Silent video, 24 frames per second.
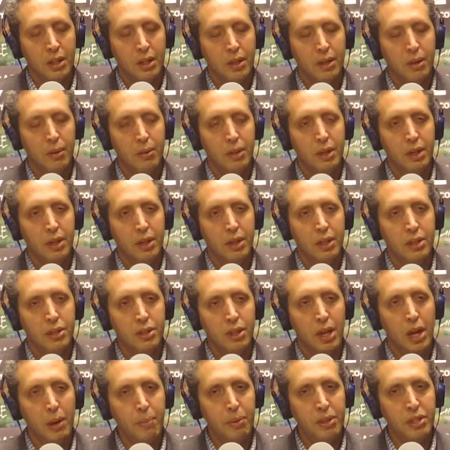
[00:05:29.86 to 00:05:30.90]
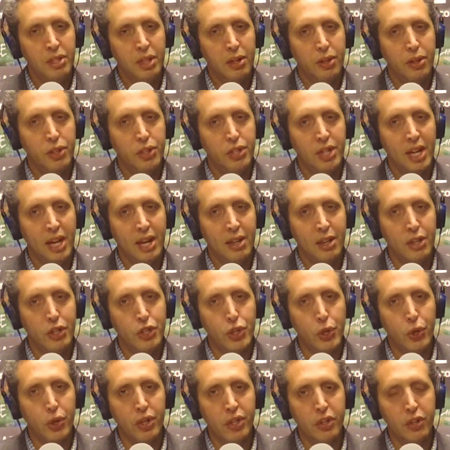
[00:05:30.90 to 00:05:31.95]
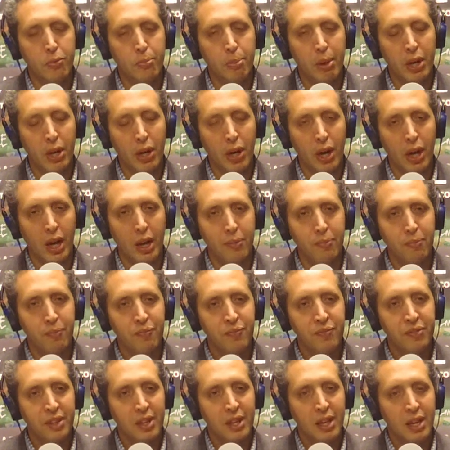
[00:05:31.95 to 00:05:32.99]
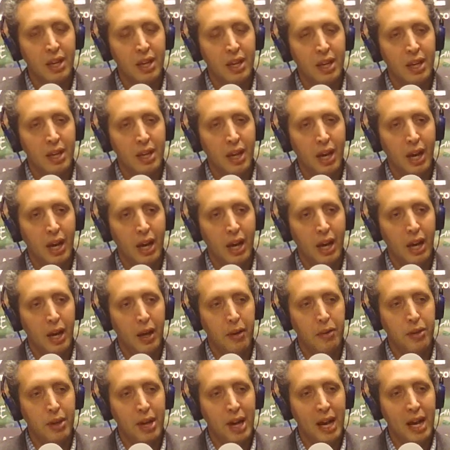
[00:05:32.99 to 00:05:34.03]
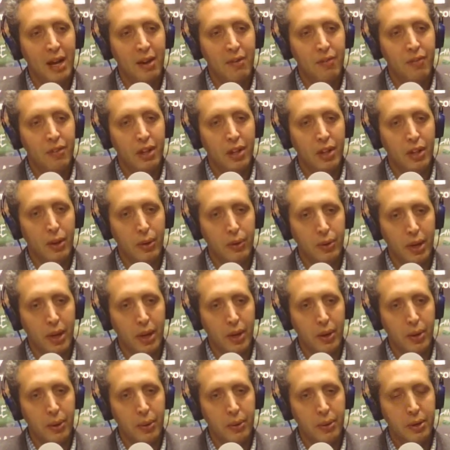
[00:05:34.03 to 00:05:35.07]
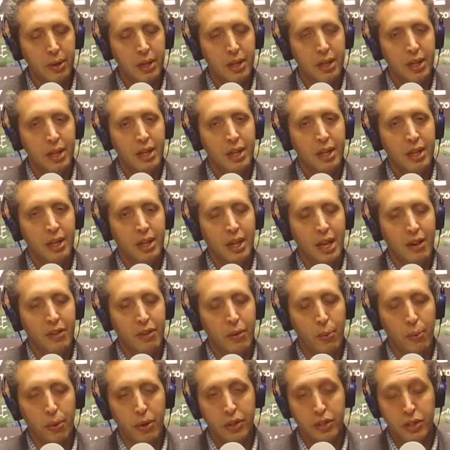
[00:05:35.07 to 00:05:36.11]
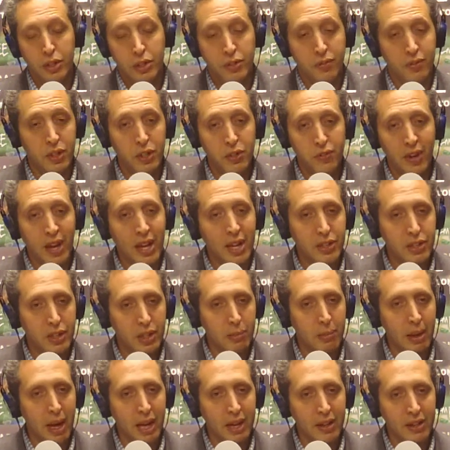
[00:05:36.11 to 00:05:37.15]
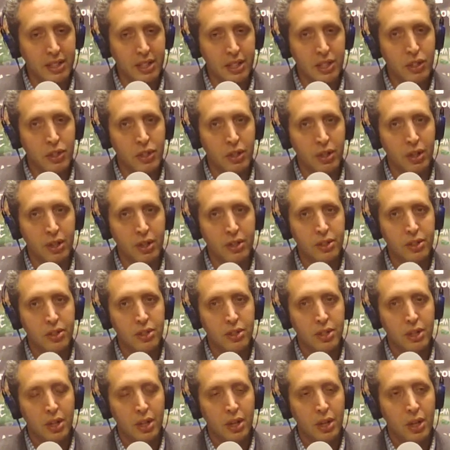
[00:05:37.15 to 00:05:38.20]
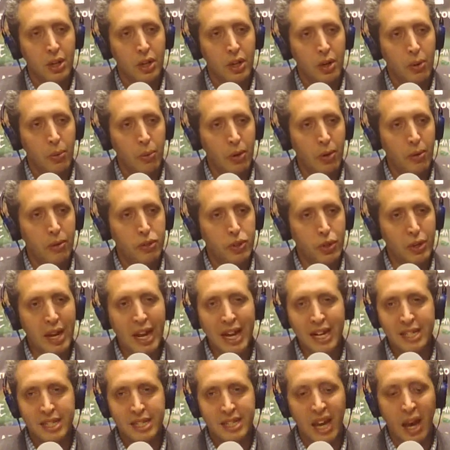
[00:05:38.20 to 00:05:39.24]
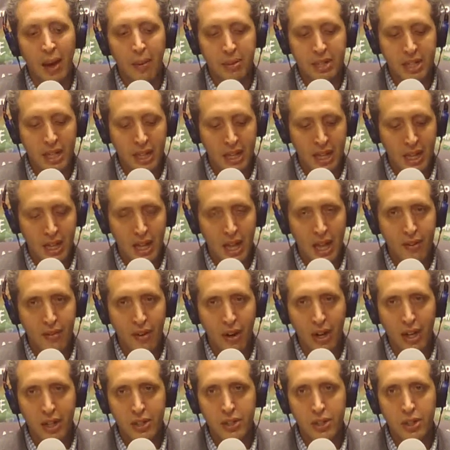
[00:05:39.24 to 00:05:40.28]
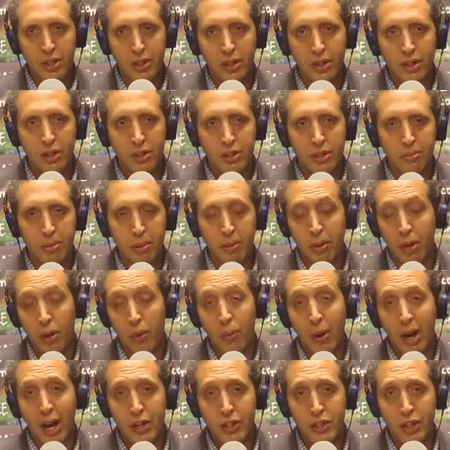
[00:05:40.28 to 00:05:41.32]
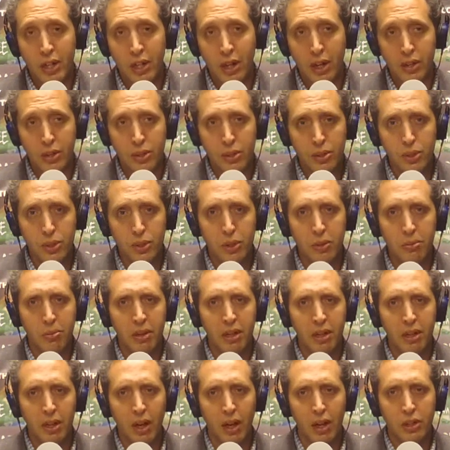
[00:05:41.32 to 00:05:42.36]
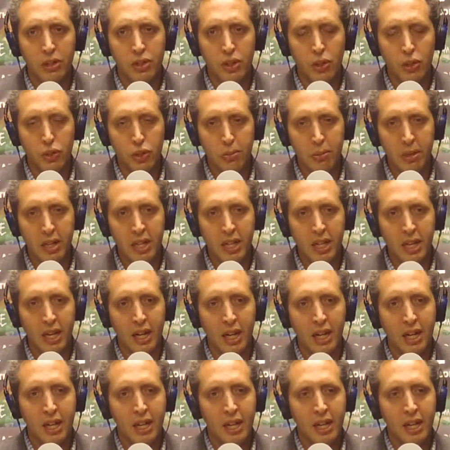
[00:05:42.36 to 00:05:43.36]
Okay. So help us understand the journey you've been on. You have the logo. You had the word just fish face on the back of T-shirts. What was your next step? Because I think a lot of our listeners and people that are watching on YouTube and on social media,